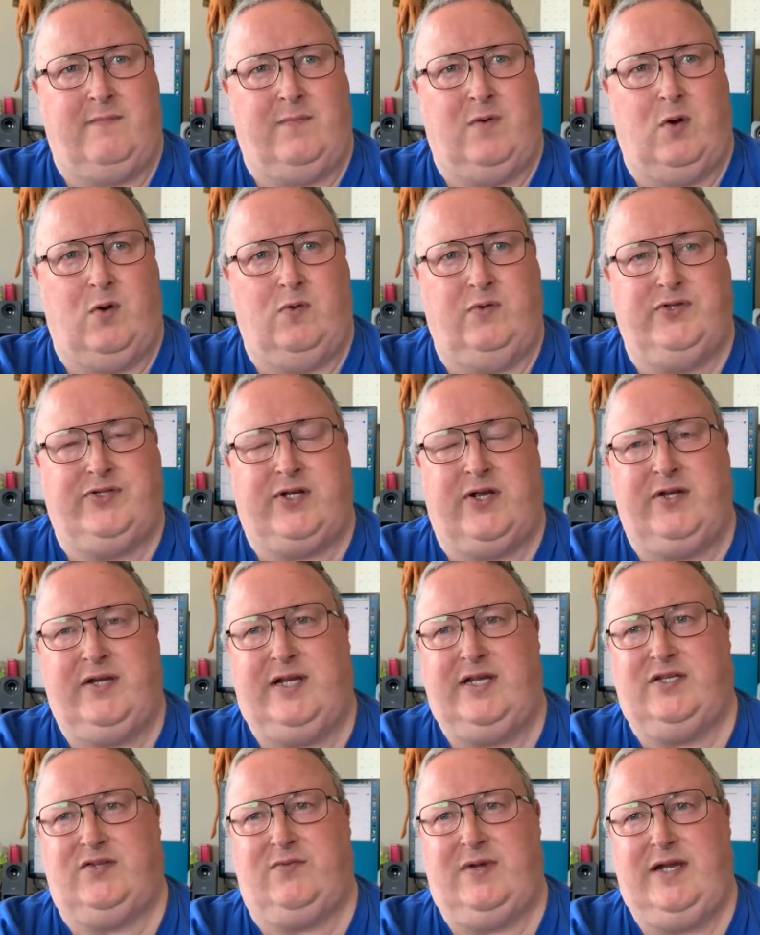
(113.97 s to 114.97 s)
Also
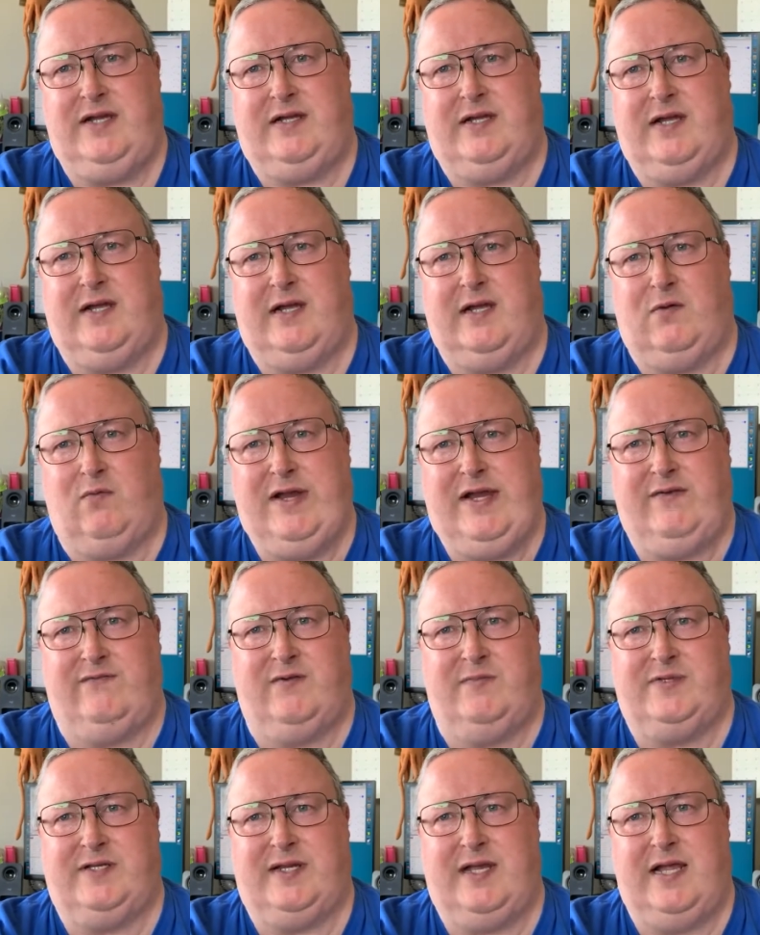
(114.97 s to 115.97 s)
next week, a week
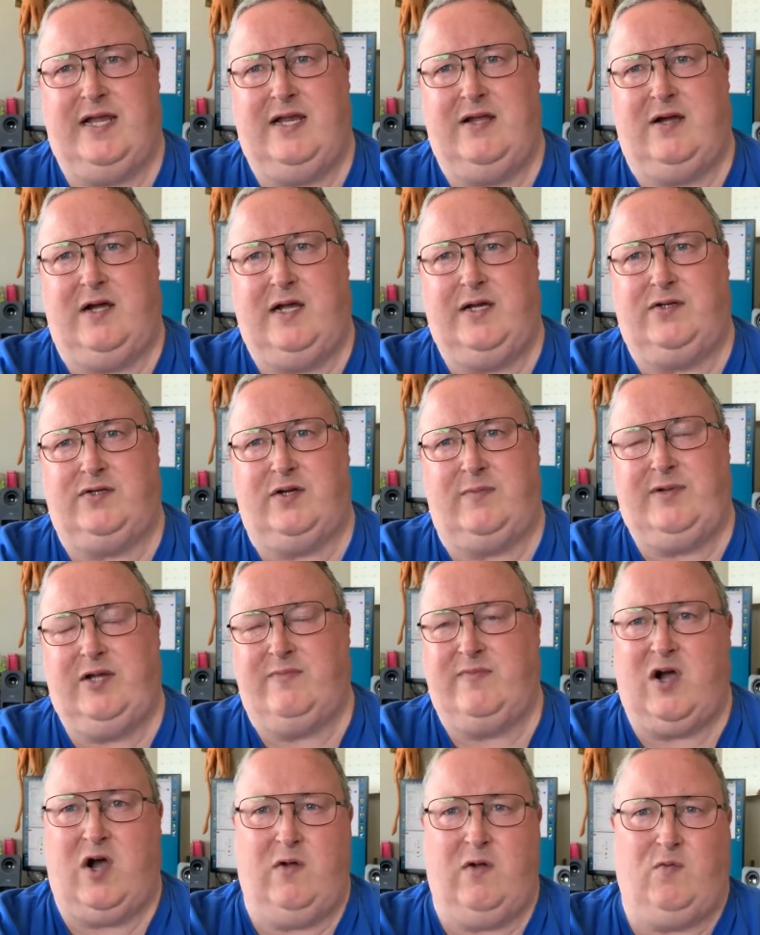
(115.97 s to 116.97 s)
from today, I shall be
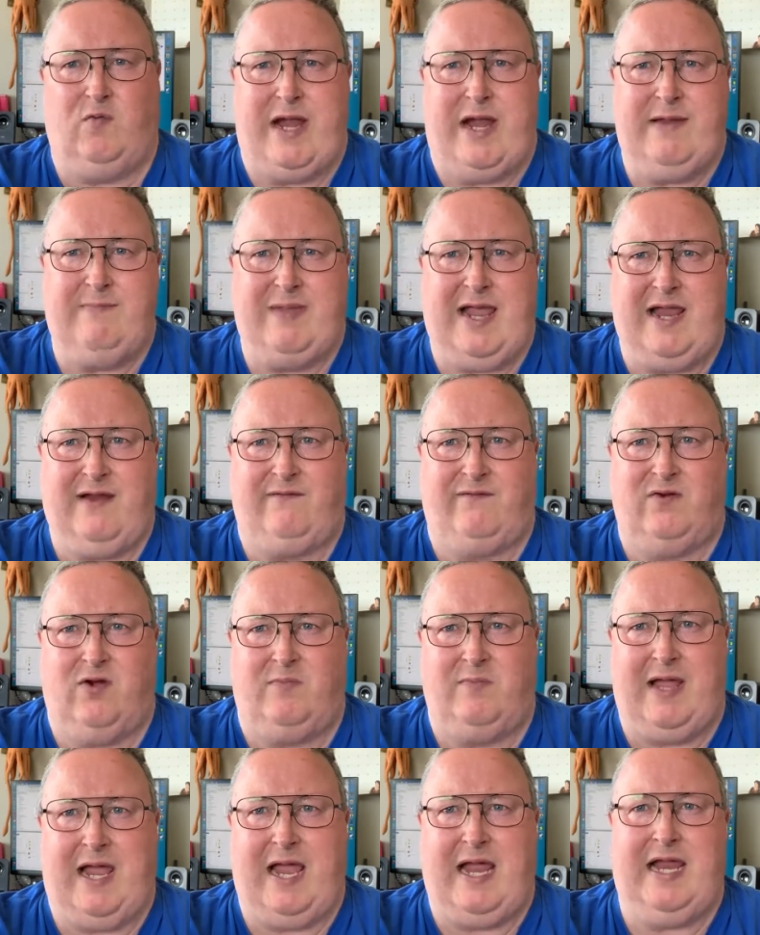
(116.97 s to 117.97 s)
on my way back
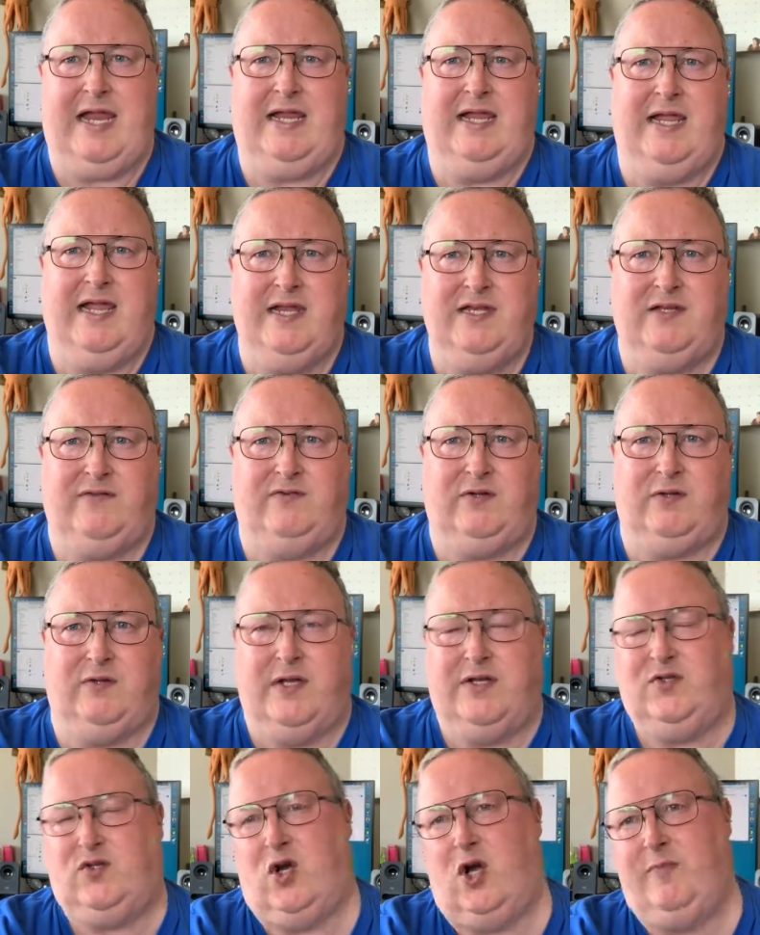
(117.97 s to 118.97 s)
from a
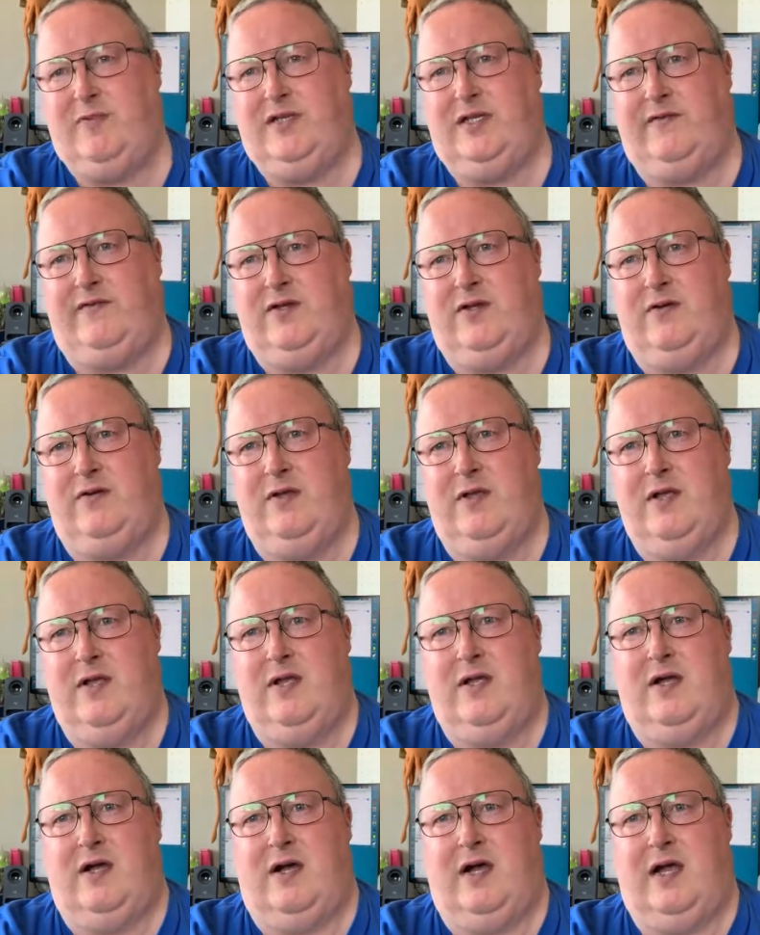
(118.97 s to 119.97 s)
job interview.
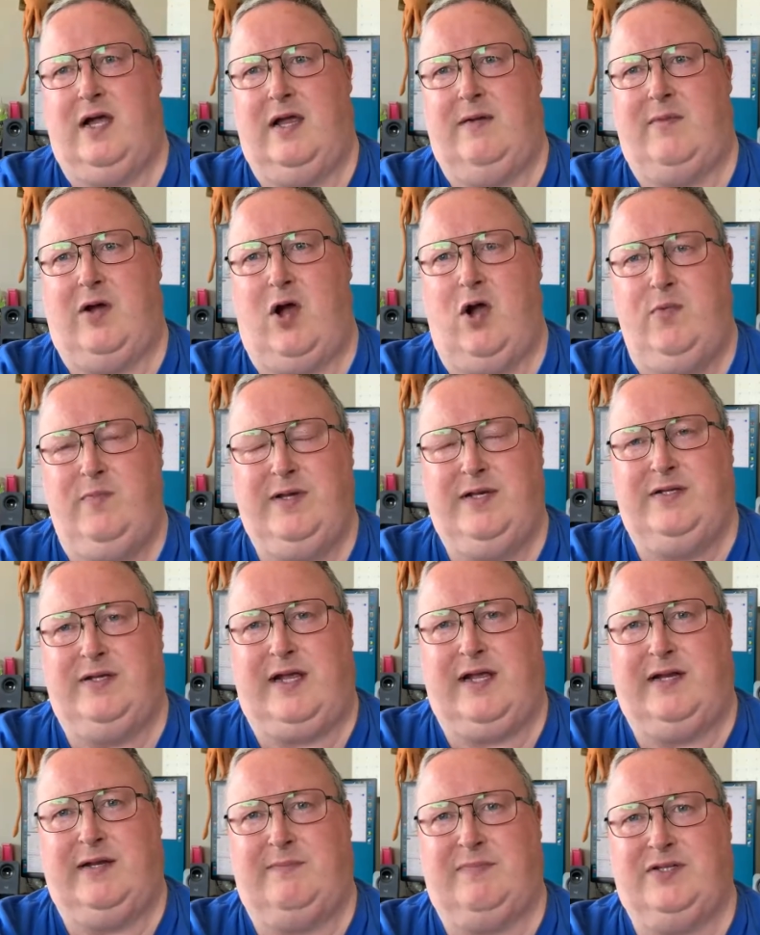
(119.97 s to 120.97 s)
I'm hoping to
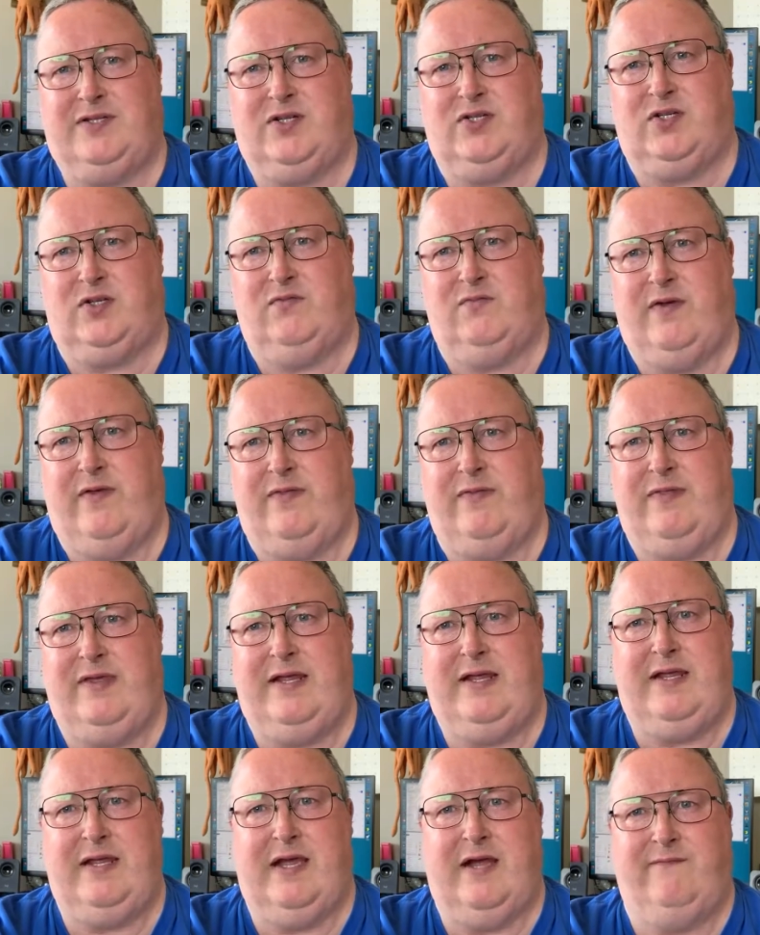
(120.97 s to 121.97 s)
get a position with
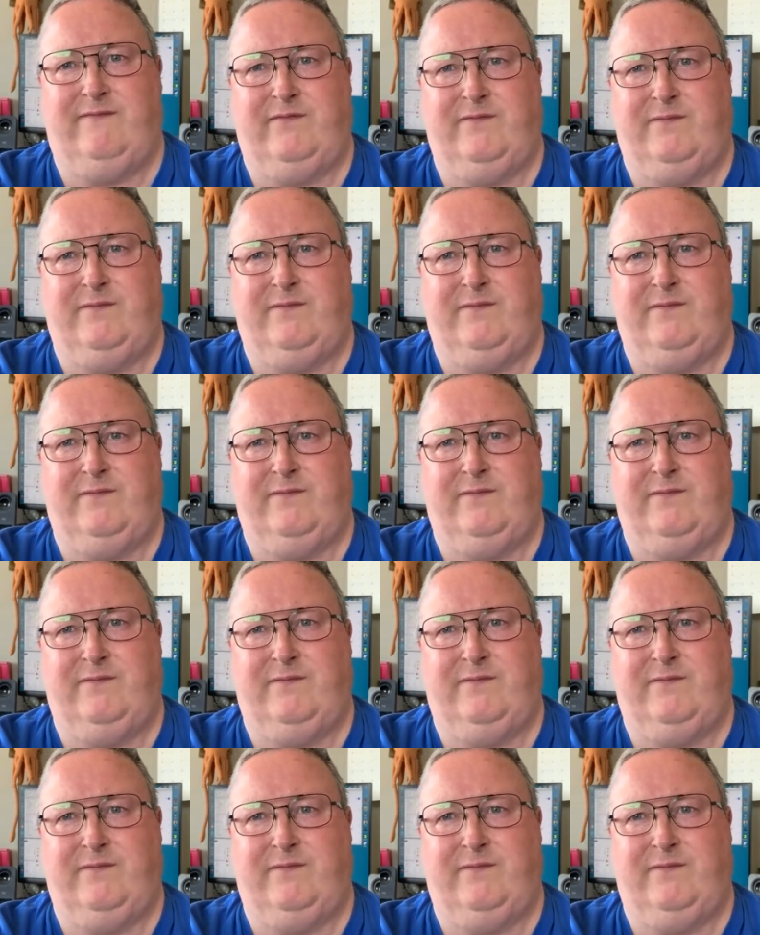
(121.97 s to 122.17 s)
the